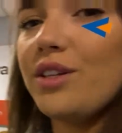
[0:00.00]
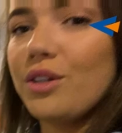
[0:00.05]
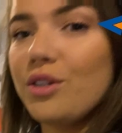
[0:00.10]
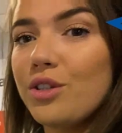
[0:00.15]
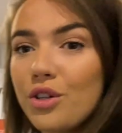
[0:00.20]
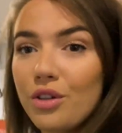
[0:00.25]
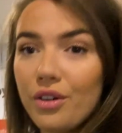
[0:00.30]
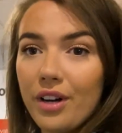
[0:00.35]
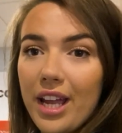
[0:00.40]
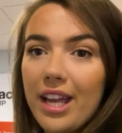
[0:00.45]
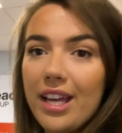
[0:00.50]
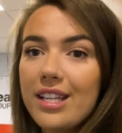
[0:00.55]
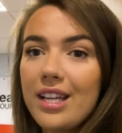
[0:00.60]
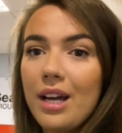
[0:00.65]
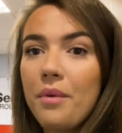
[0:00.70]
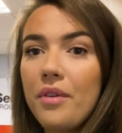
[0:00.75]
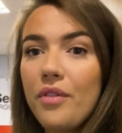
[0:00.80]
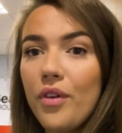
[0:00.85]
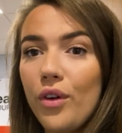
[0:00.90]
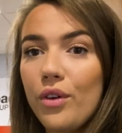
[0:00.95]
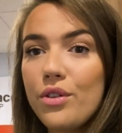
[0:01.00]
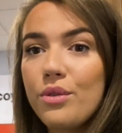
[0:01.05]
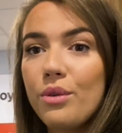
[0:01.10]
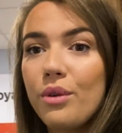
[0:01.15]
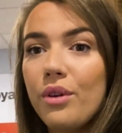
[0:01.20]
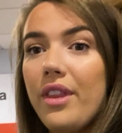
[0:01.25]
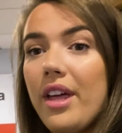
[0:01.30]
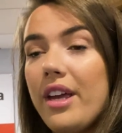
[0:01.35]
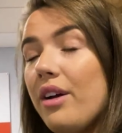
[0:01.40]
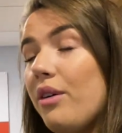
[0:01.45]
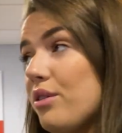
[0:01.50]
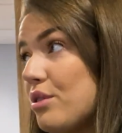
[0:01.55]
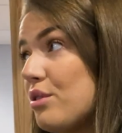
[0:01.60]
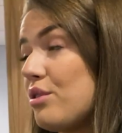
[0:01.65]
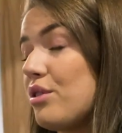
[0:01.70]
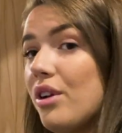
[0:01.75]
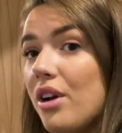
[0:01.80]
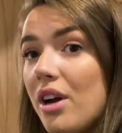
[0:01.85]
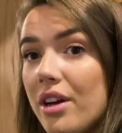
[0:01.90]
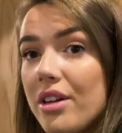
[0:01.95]
do trade, and they also
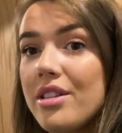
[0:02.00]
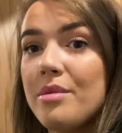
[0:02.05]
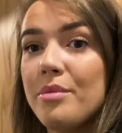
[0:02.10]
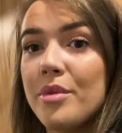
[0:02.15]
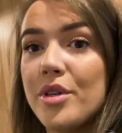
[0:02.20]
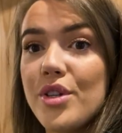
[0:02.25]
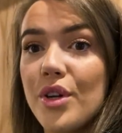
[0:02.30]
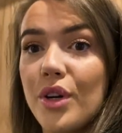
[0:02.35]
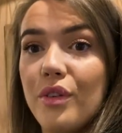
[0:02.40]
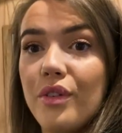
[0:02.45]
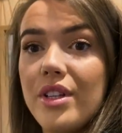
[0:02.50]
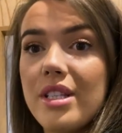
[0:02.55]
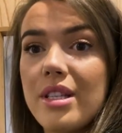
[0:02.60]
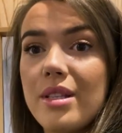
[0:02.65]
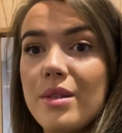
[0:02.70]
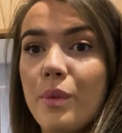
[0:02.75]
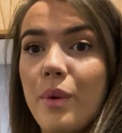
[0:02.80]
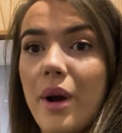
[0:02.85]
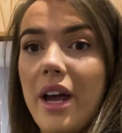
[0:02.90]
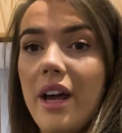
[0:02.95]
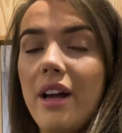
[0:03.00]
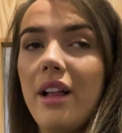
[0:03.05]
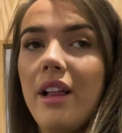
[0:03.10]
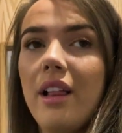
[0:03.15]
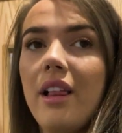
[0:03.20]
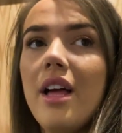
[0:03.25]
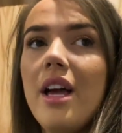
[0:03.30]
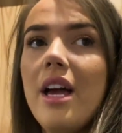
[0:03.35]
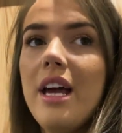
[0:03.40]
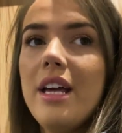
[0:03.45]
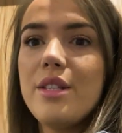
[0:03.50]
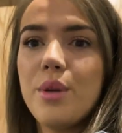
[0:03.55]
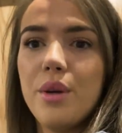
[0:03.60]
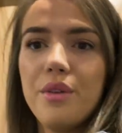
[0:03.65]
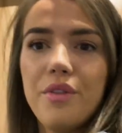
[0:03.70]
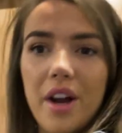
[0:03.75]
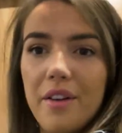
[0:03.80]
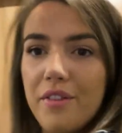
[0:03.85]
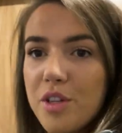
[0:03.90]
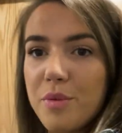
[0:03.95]
do customer service as well. So
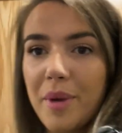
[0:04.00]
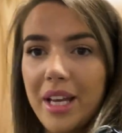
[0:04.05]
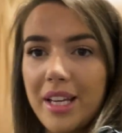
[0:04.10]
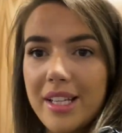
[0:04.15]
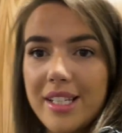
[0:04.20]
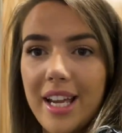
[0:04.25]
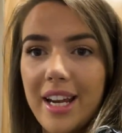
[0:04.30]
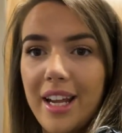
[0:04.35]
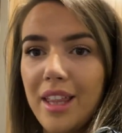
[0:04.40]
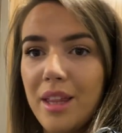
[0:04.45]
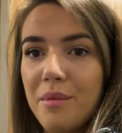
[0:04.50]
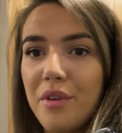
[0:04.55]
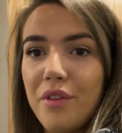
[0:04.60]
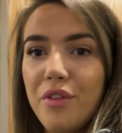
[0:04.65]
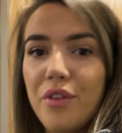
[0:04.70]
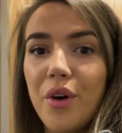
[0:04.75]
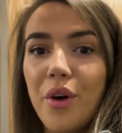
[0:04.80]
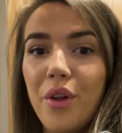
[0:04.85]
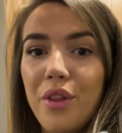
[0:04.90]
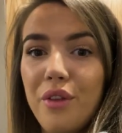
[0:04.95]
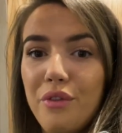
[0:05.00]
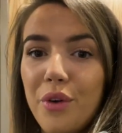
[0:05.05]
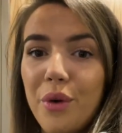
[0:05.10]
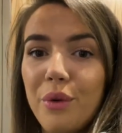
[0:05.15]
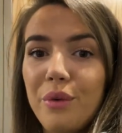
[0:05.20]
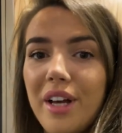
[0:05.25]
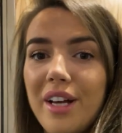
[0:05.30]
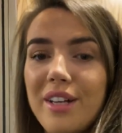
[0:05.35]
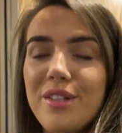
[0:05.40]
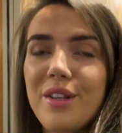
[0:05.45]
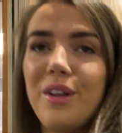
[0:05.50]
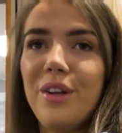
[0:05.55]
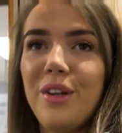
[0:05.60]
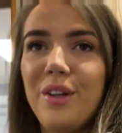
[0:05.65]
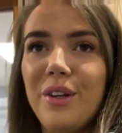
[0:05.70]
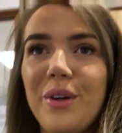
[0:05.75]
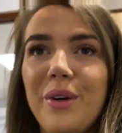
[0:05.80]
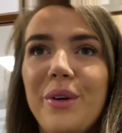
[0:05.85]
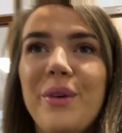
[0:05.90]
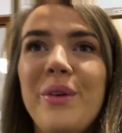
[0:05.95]
if you're ever speaking to any of them on the phone, that's who
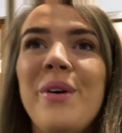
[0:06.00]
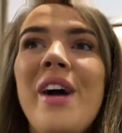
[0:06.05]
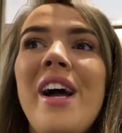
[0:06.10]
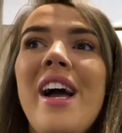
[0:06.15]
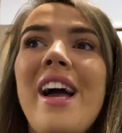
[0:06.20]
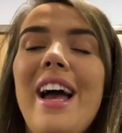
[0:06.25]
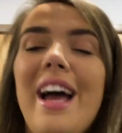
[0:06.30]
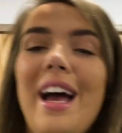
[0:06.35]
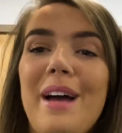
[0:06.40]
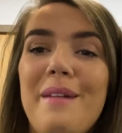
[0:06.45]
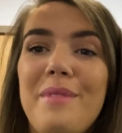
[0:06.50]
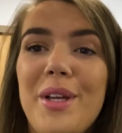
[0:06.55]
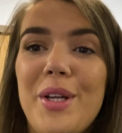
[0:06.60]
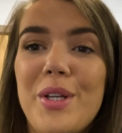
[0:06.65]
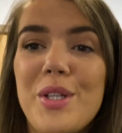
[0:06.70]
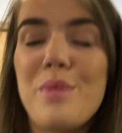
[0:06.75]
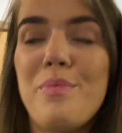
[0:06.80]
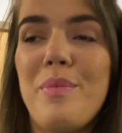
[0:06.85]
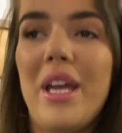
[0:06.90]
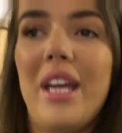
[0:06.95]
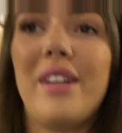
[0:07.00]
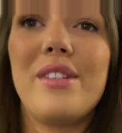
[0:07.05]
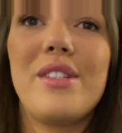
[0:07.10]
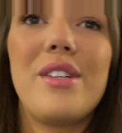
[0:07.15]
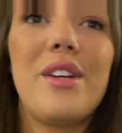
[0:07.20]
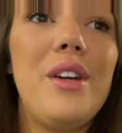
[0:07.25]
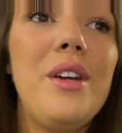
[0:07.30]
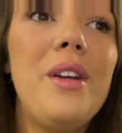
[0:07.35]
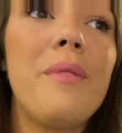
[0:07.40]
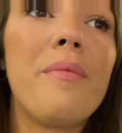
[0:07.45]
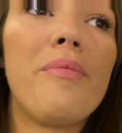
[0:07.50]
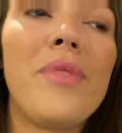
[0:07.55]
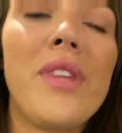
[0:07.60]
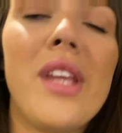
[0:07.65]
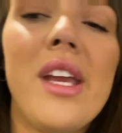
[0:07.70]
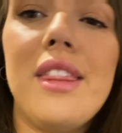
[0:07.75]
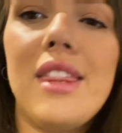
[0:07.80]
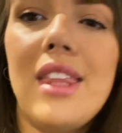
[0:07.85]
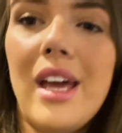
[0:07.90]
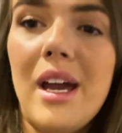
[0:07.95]
you know that you're speaking to.
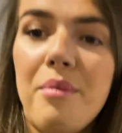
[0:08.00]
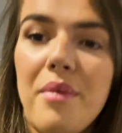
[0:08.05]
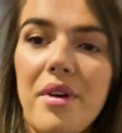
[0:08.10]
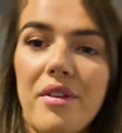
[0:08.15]
Then